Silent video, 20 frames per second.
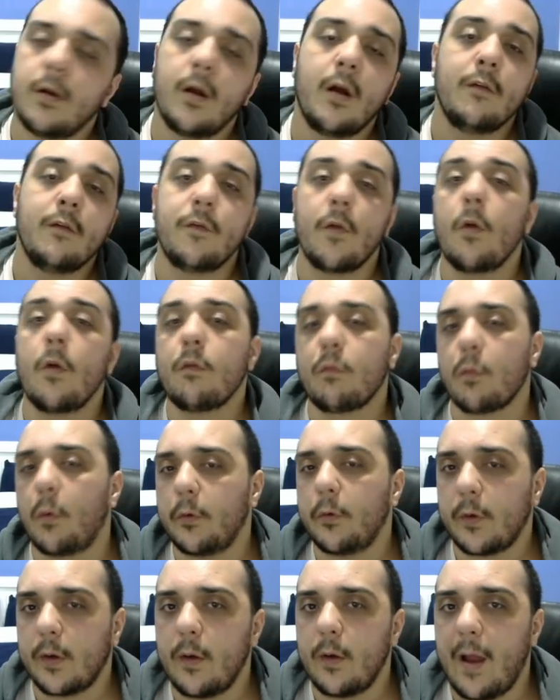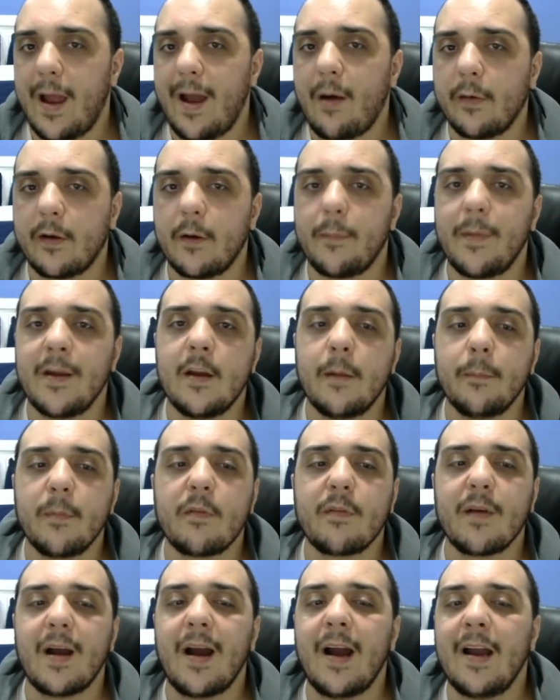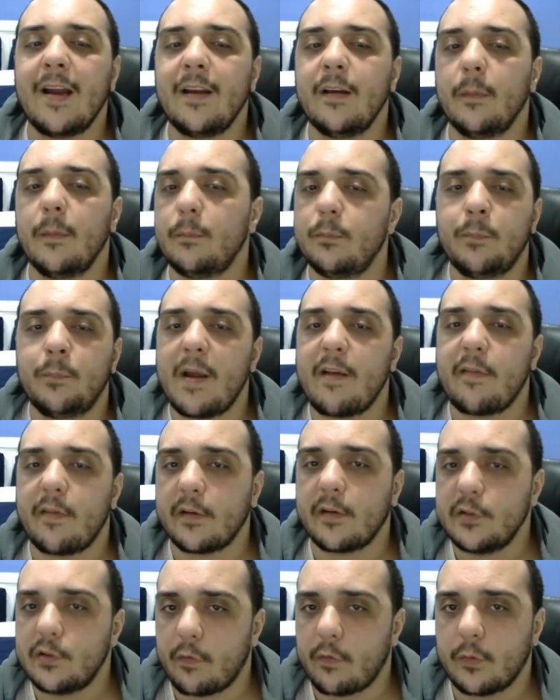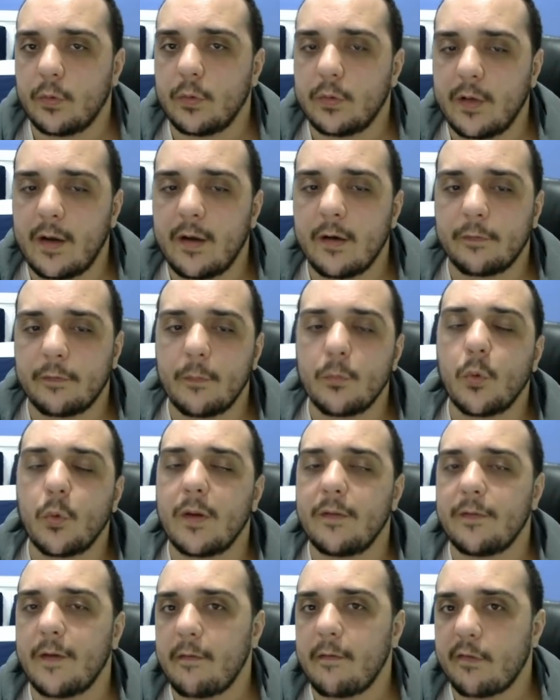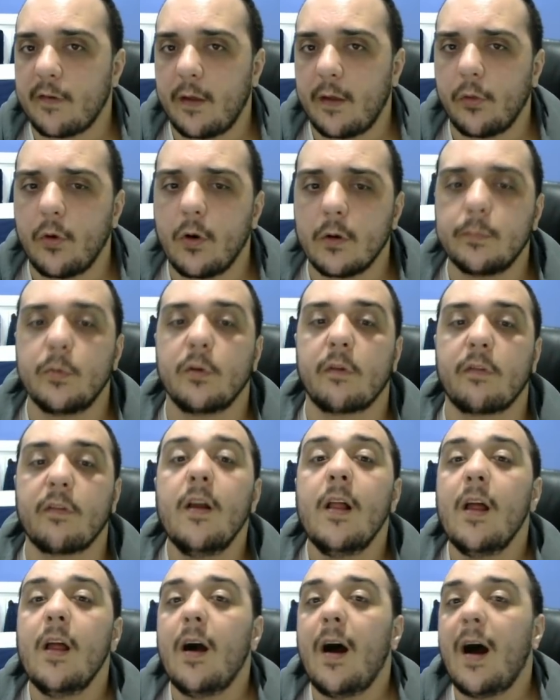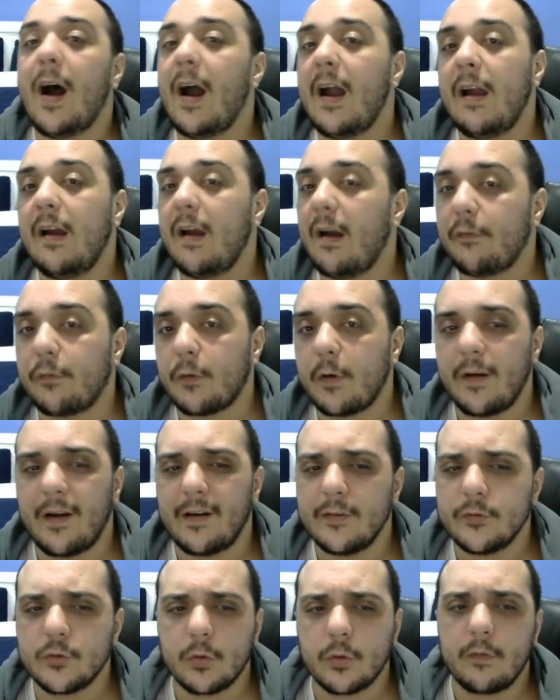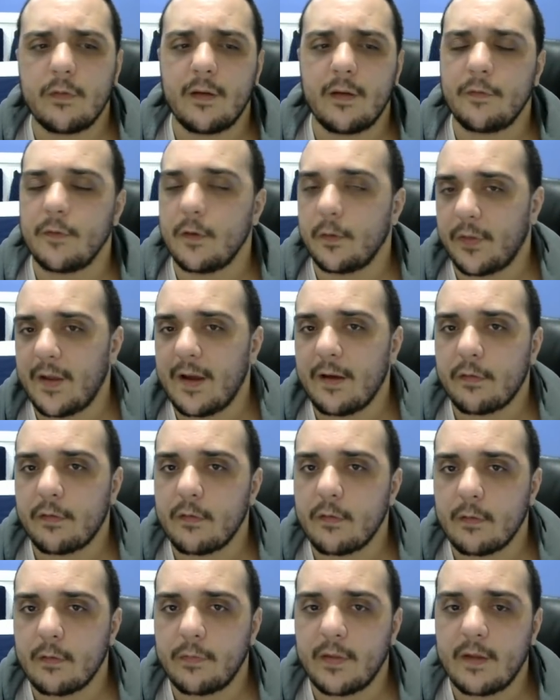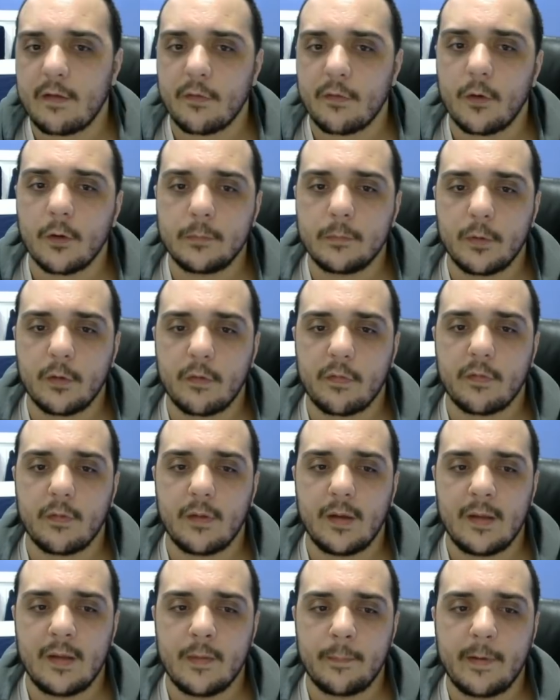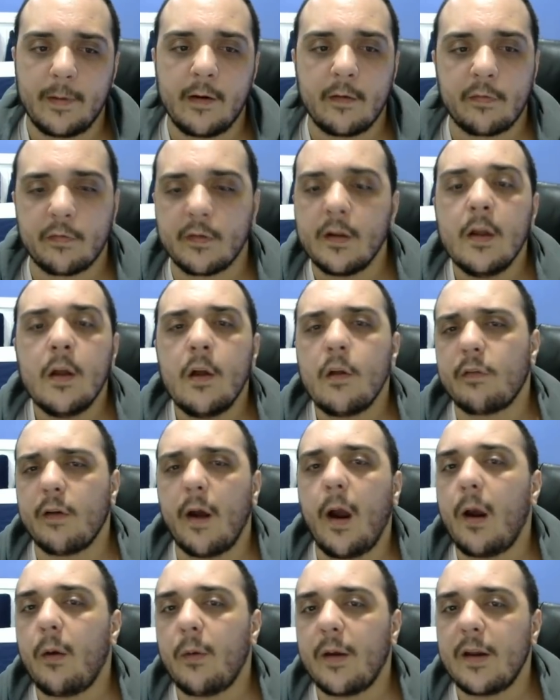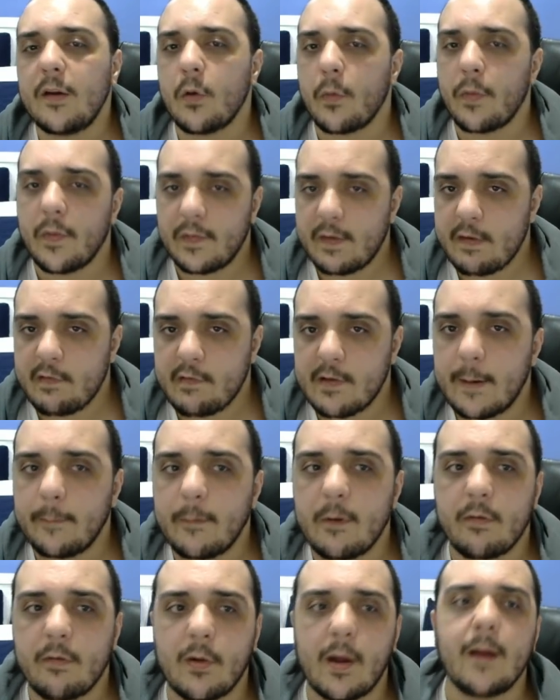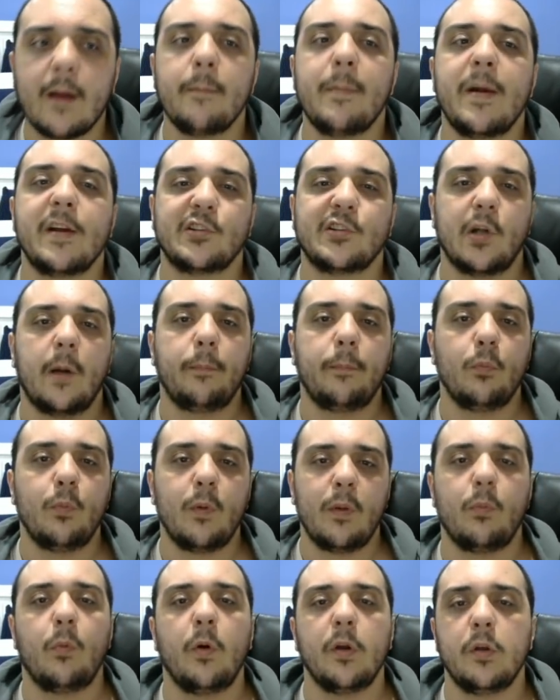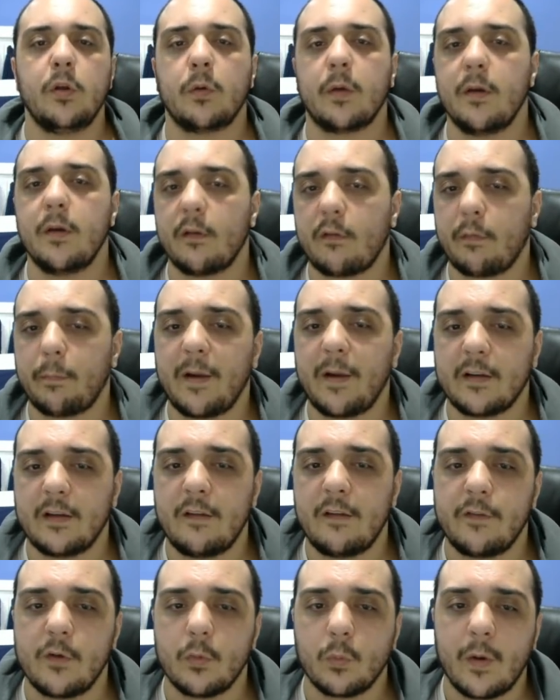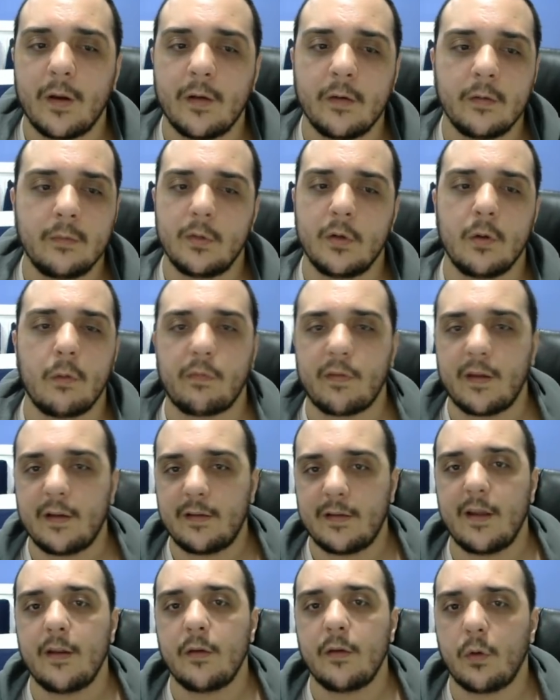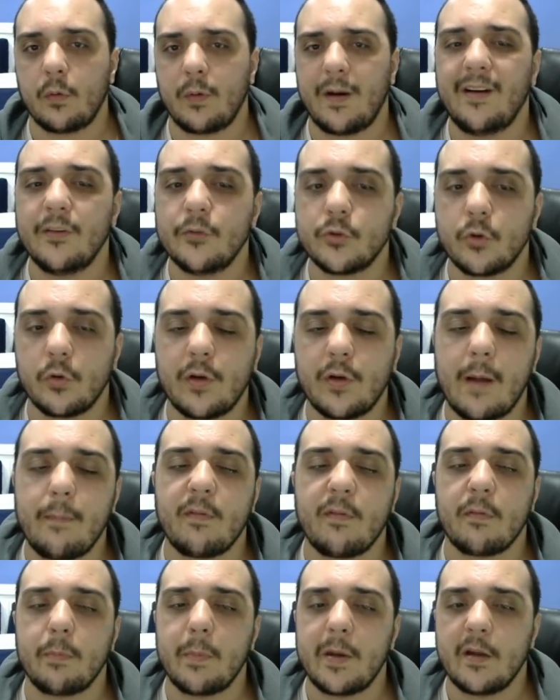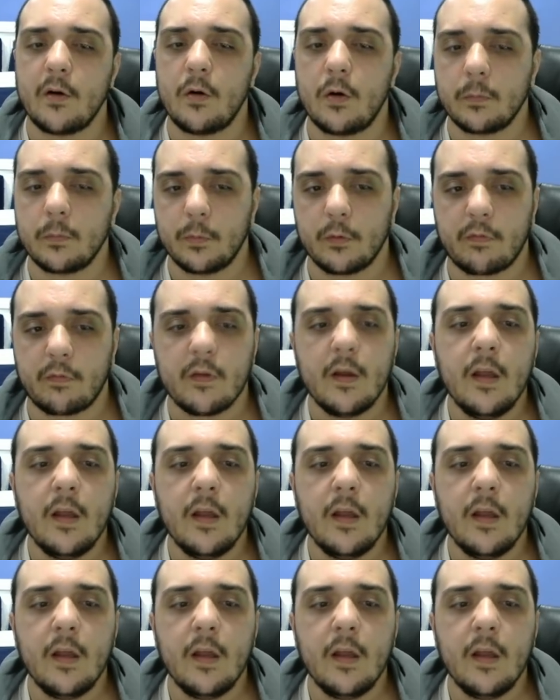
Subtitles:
For those wondering how I got my numbers, I basically just took data from 25 Scythe logbooks. I have run hundreds, if not thousands, of these logbooks in the past, so I already know that these numbers kind of match up with what you could expect if you run, say 10 or 100 times as many logbooks